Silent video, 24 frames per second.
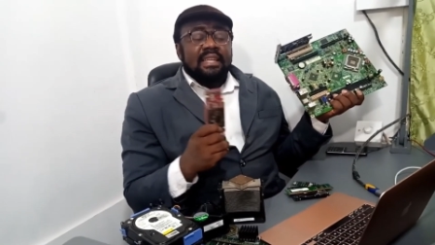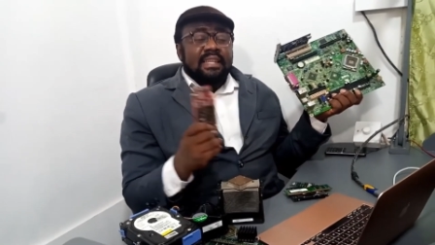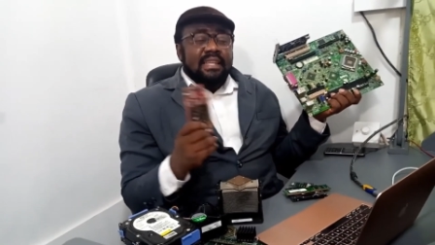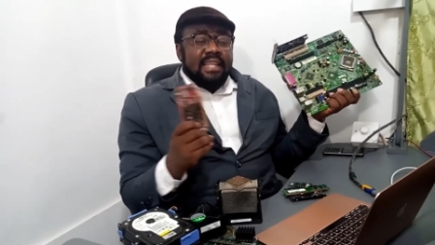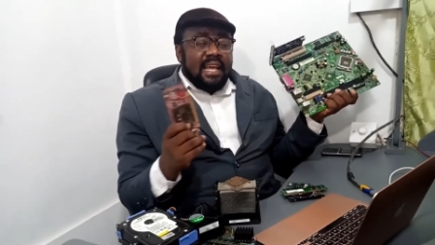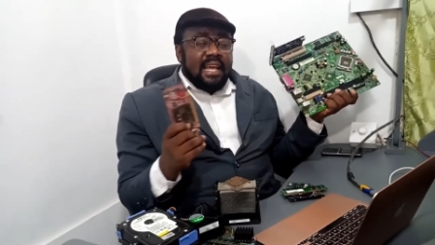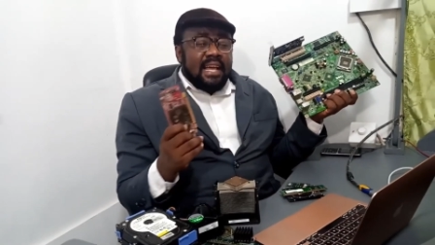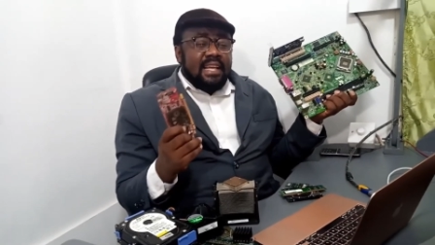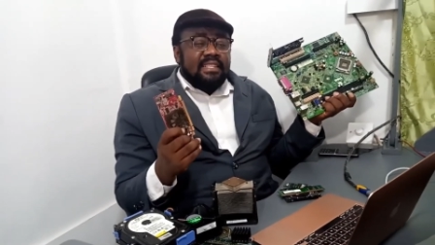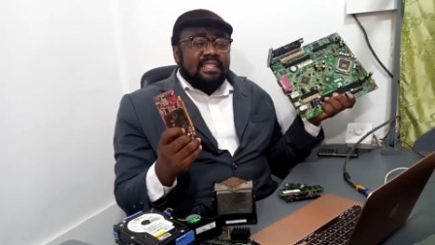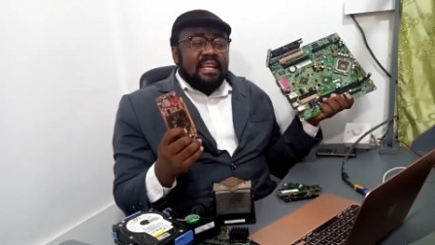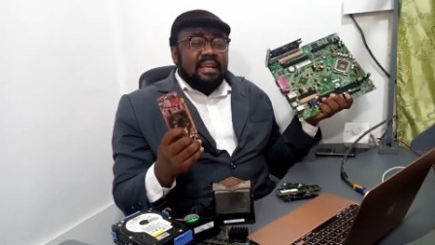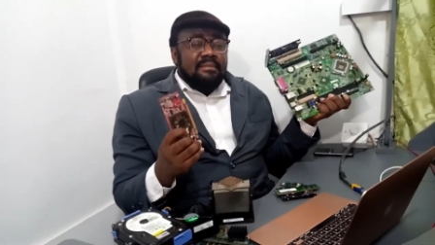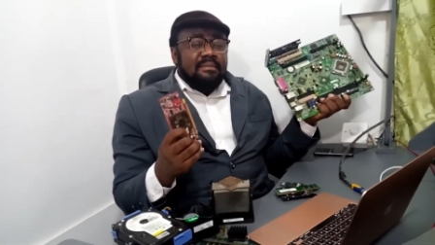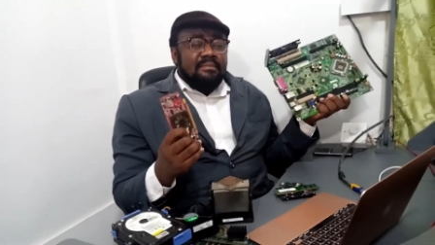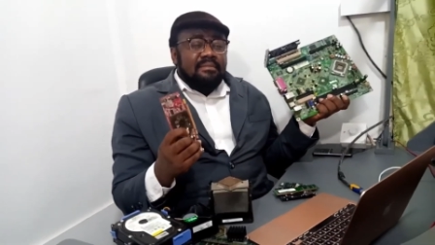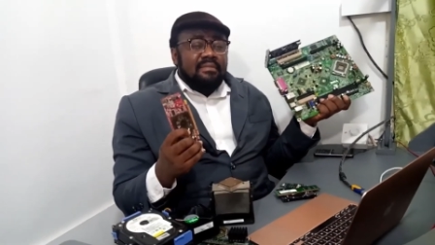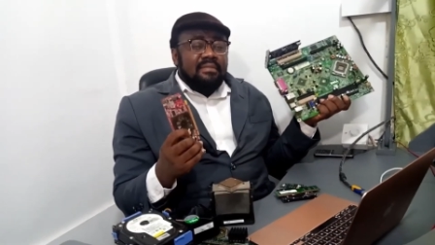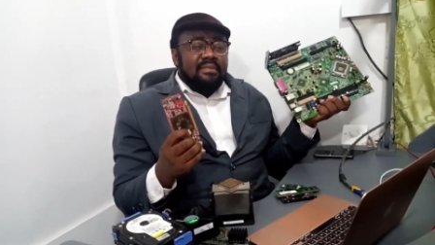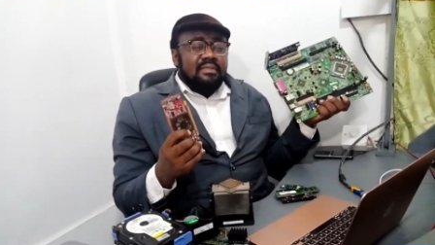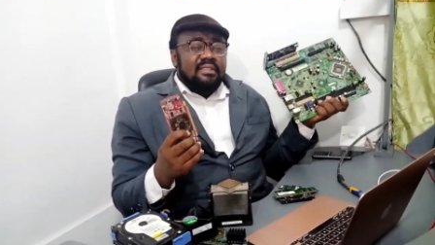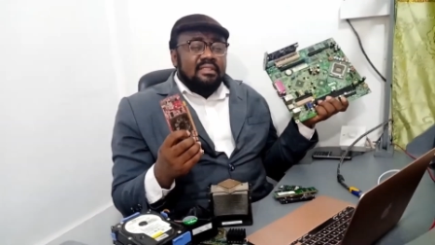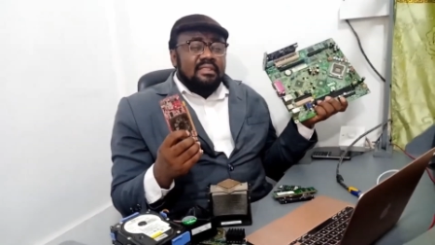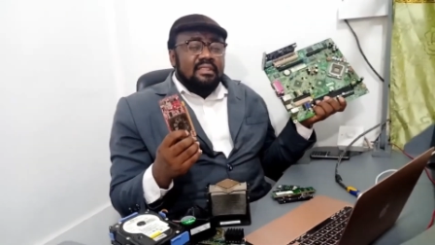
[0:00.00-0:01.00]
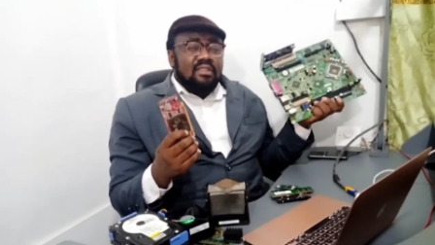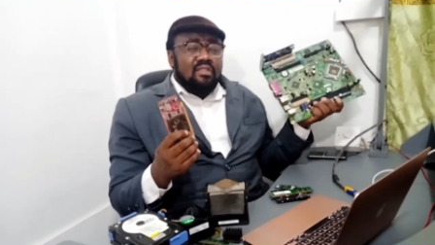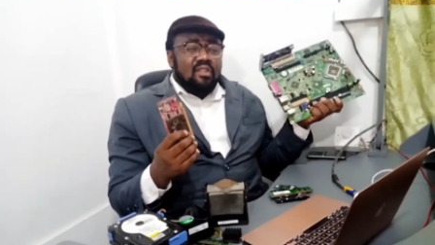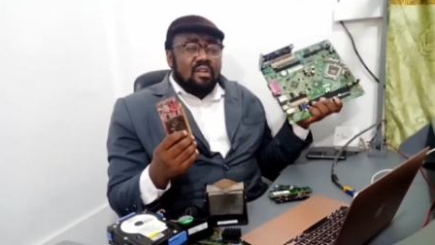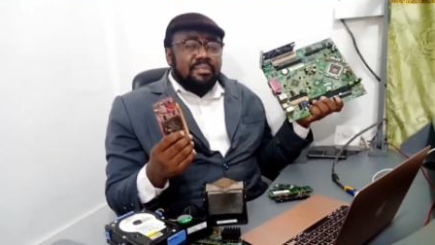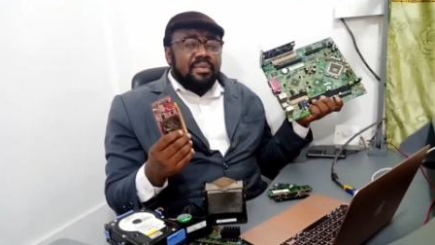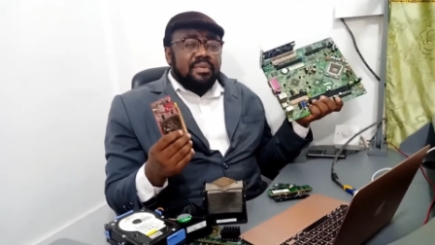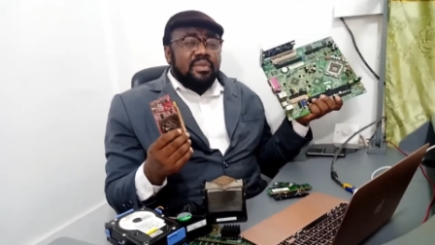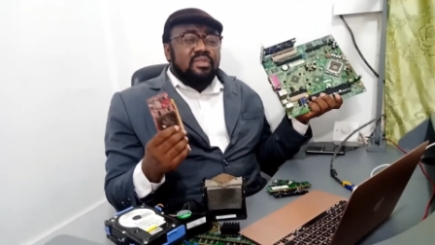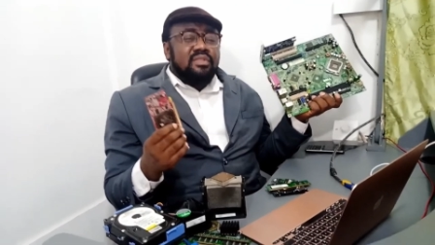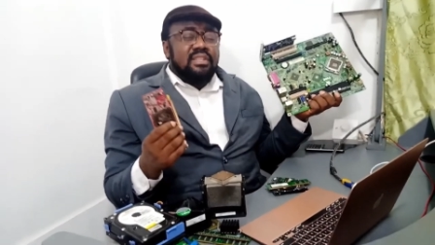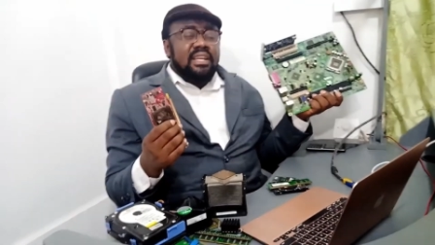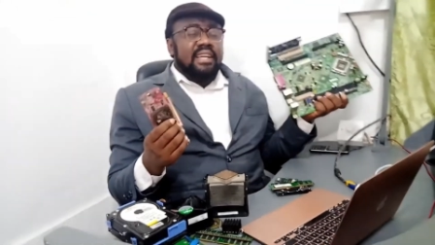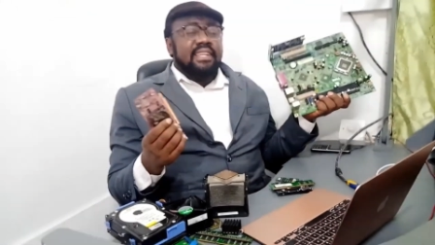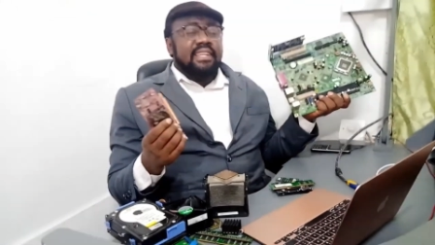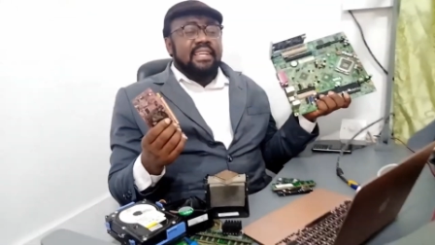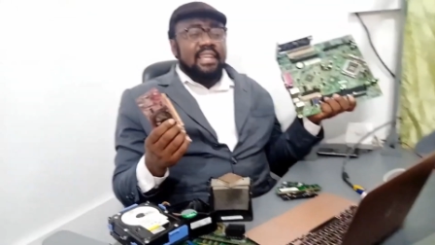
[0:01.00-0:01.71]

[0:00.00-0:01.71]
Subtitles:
There are some computer